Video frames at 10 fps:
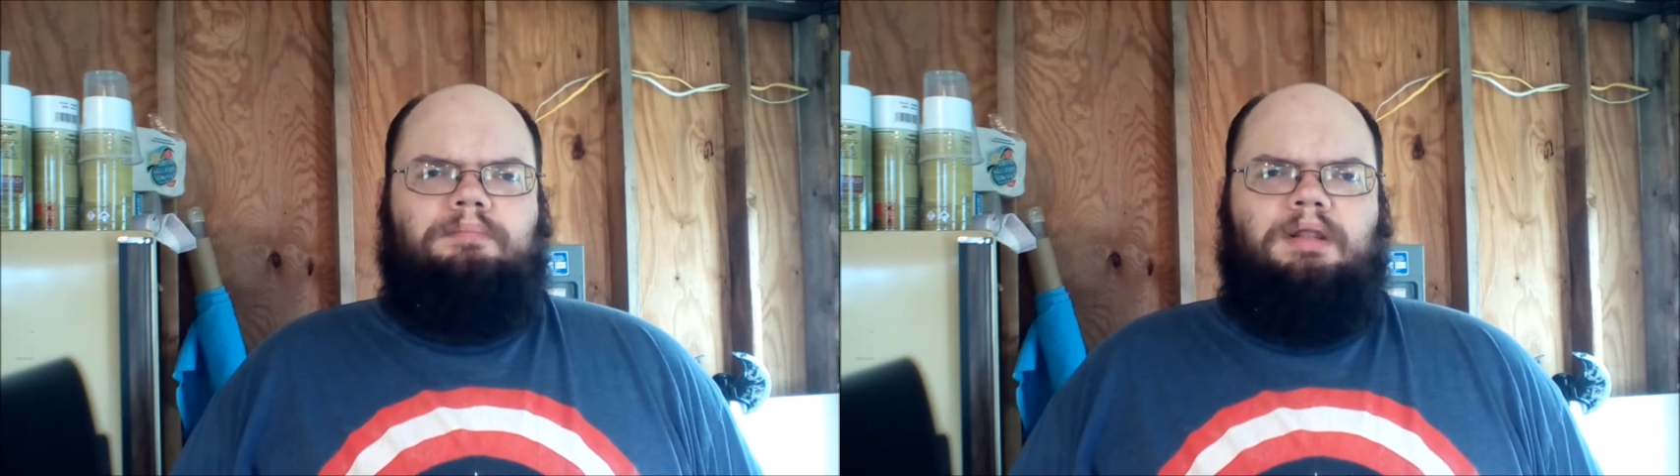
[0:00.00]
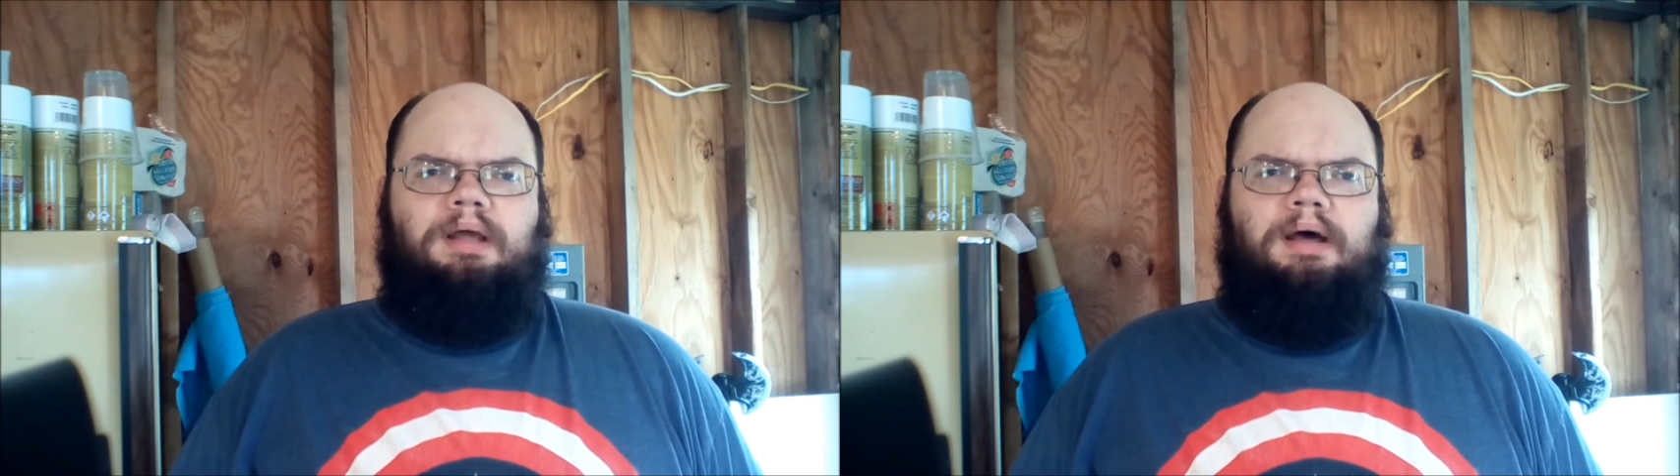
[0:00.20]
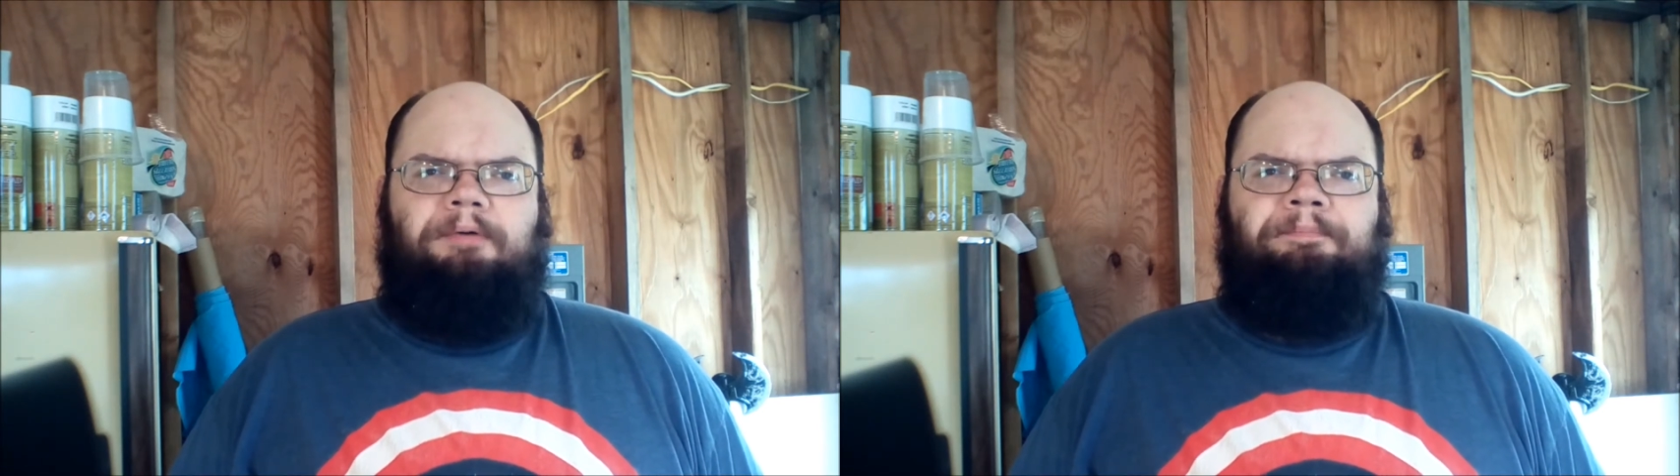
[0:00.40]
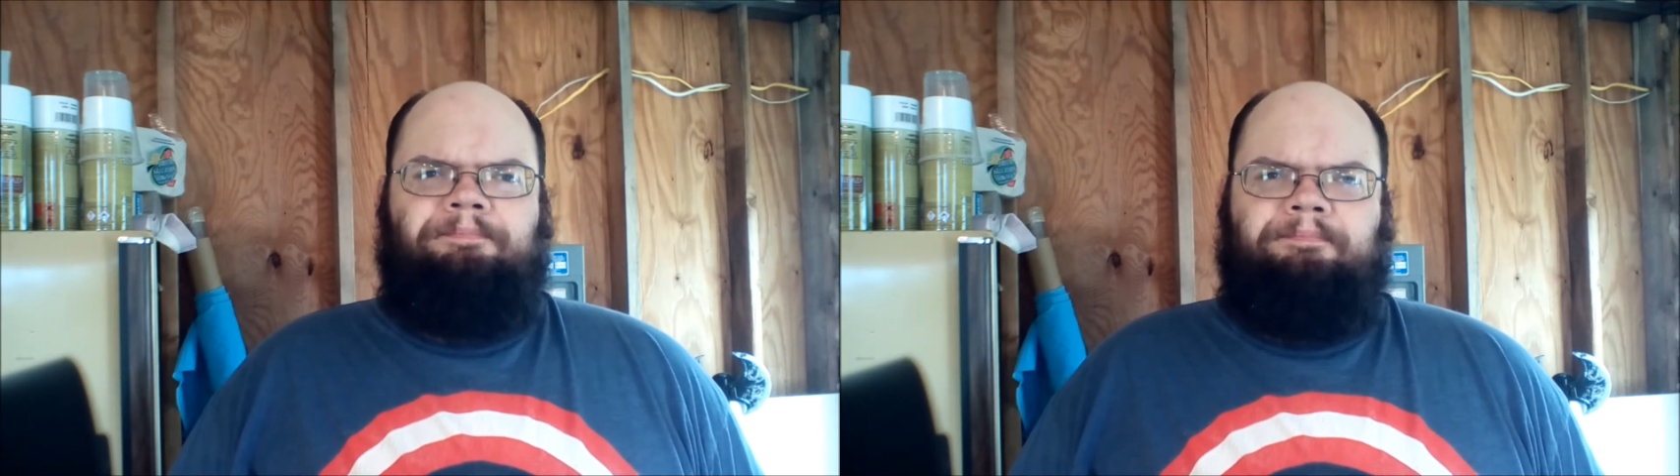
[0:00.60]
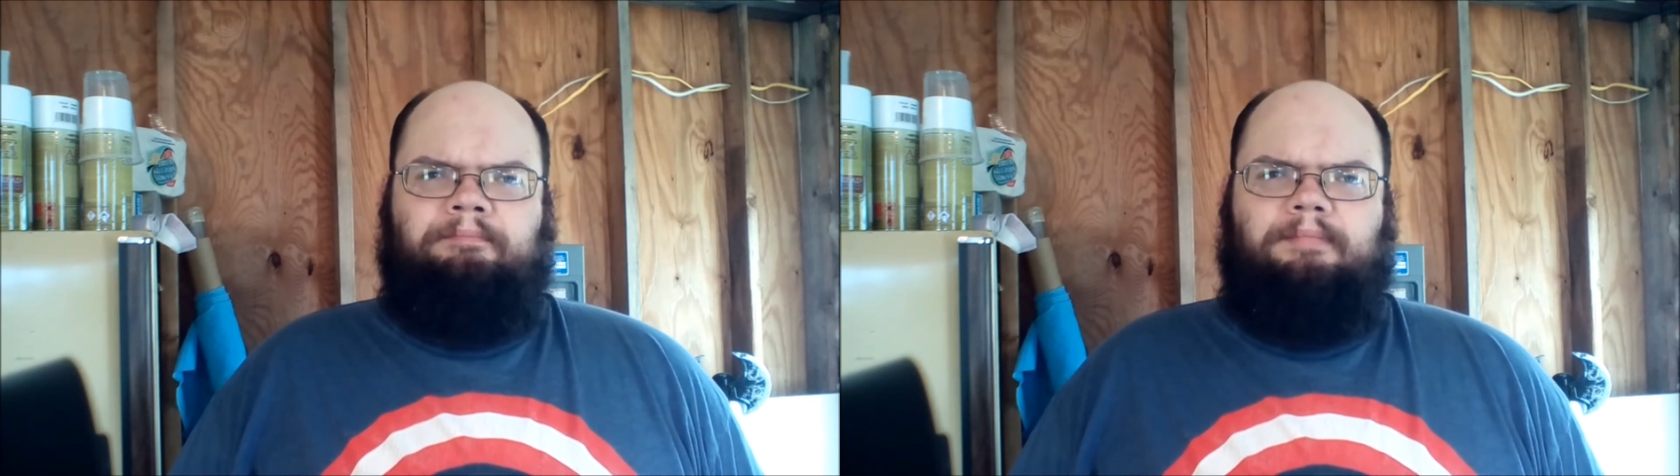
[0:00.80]
Now,
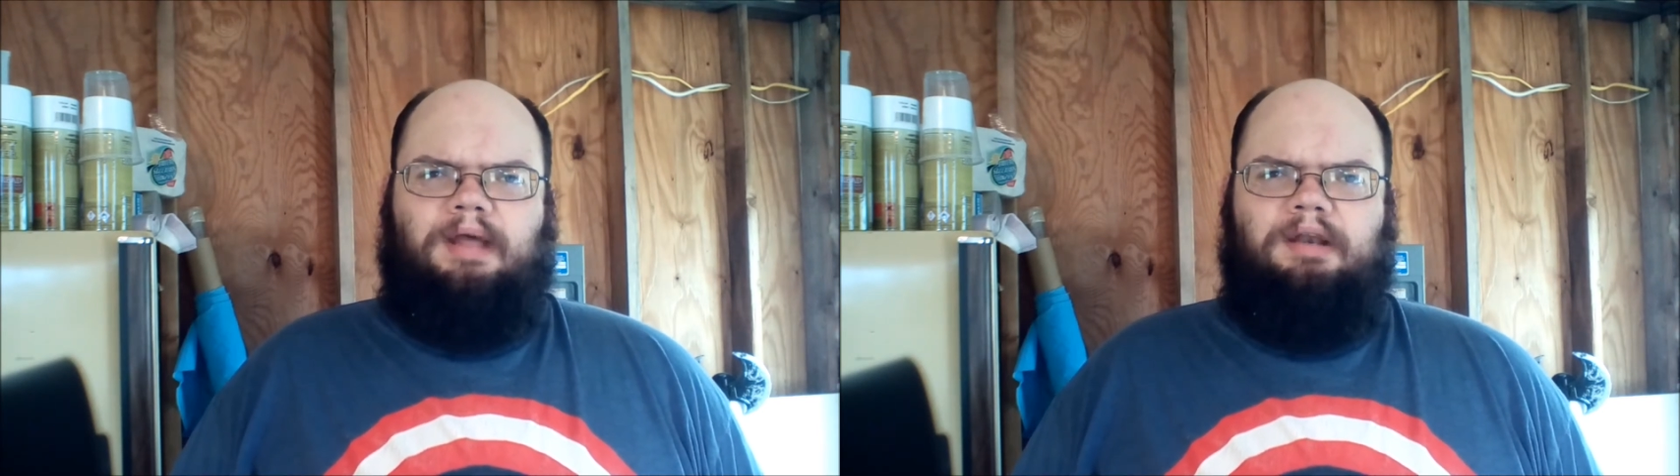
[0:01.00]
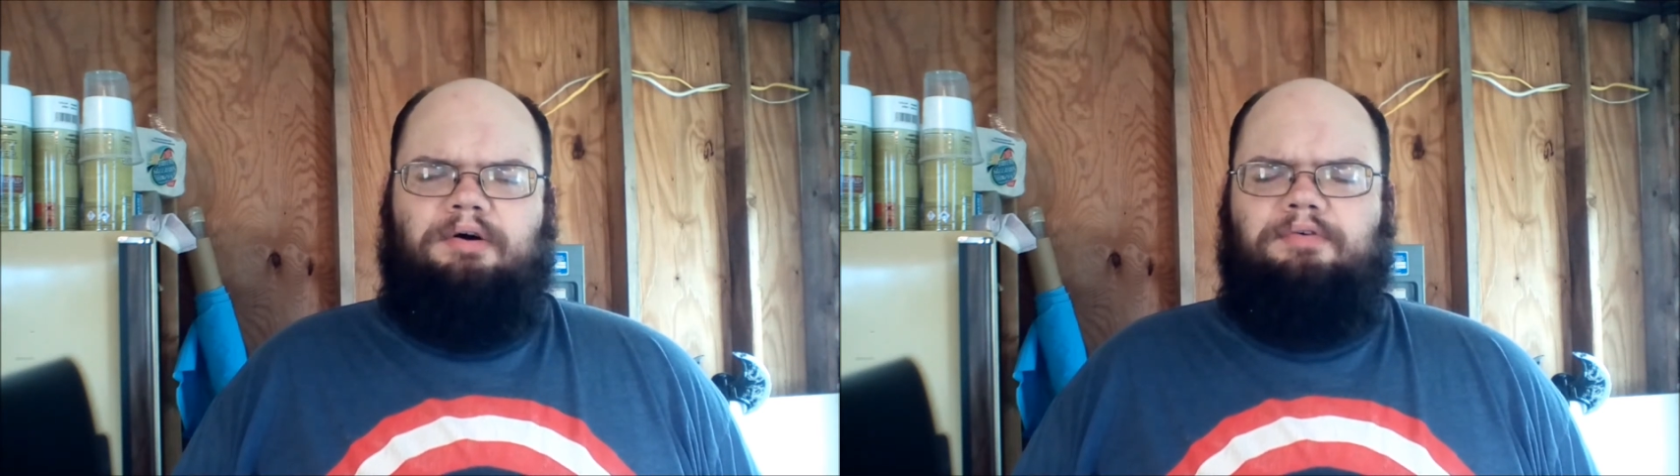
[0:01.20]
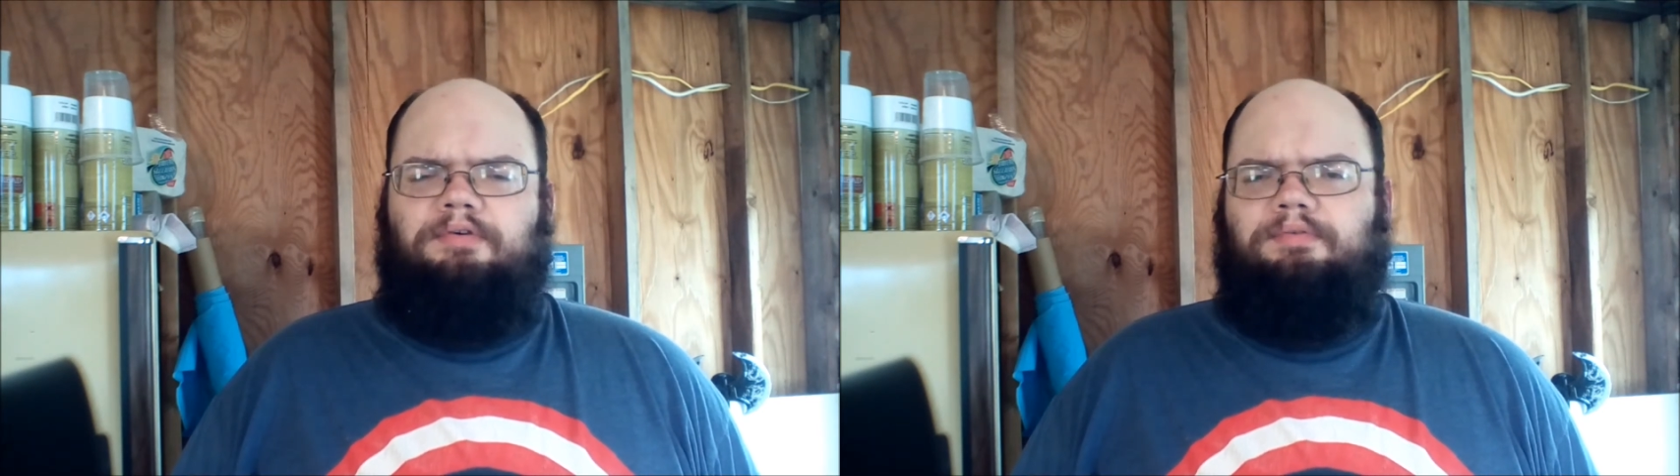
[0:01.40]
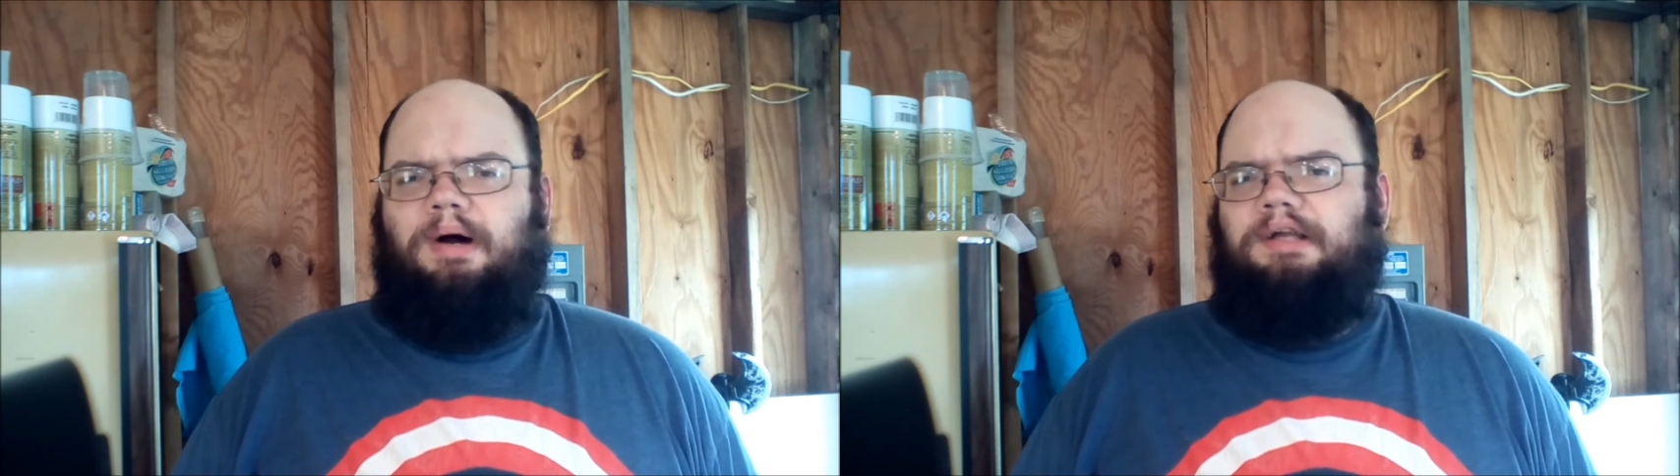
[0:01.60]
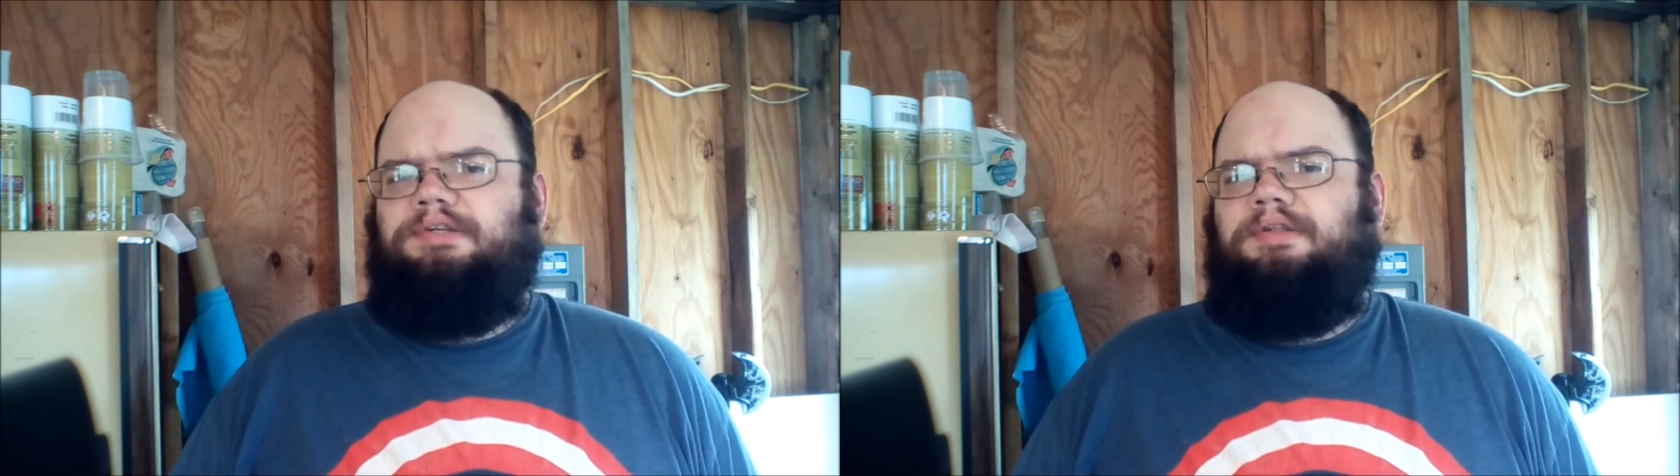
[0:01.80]
I know if you've
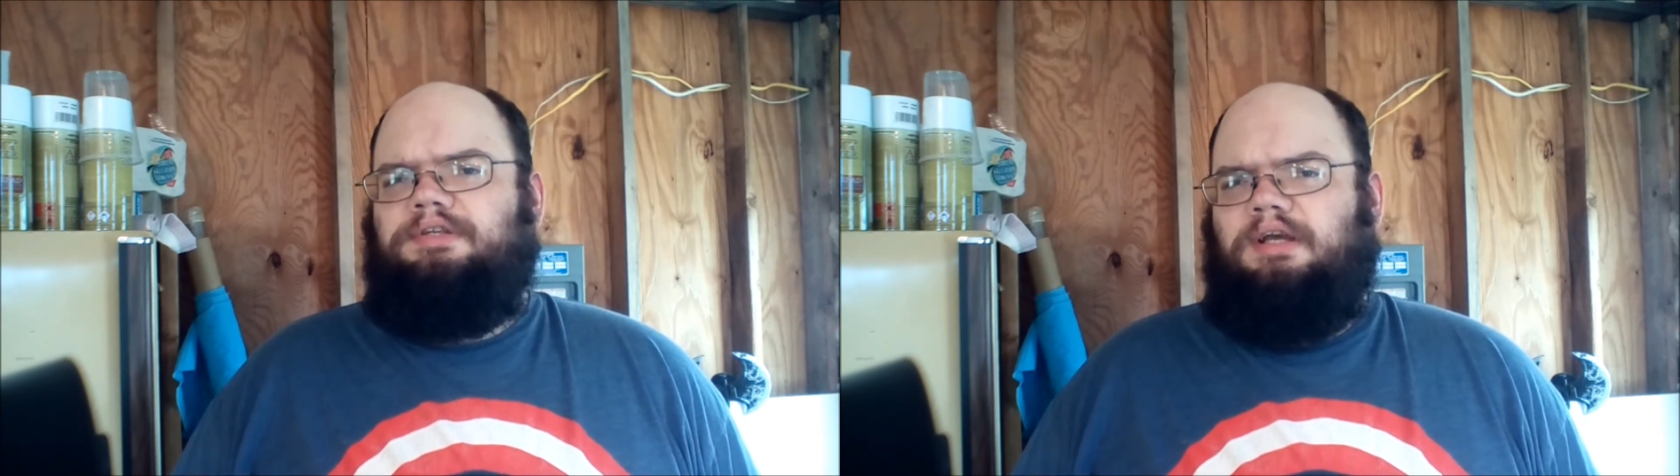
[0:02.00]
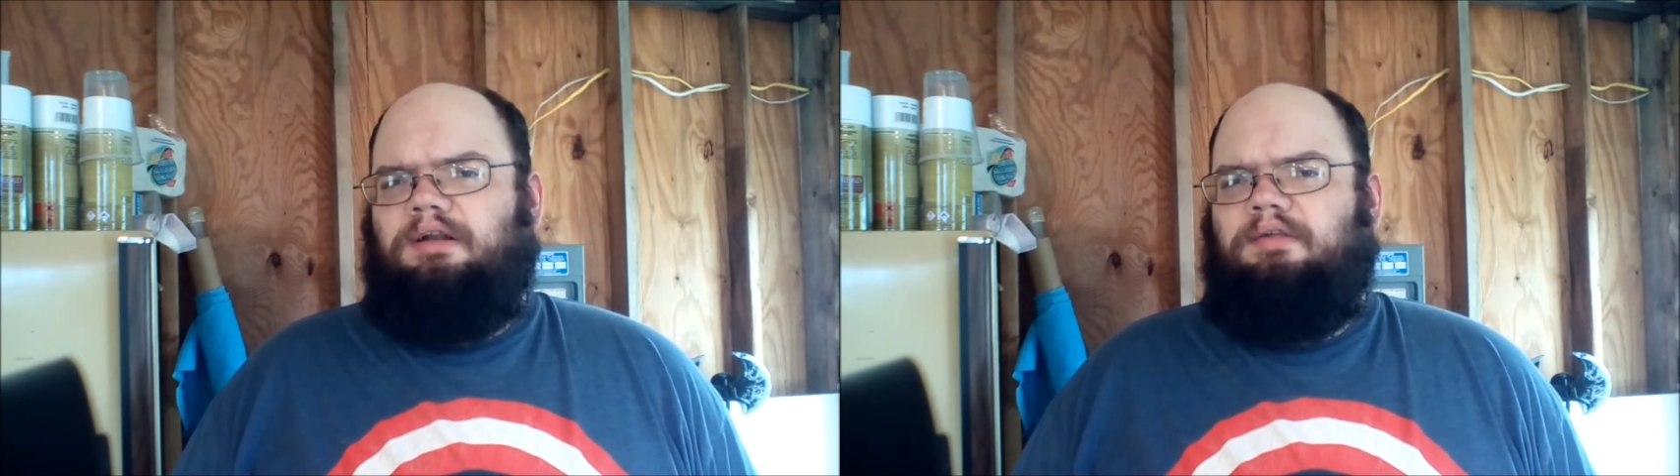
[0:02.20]
watched the channel,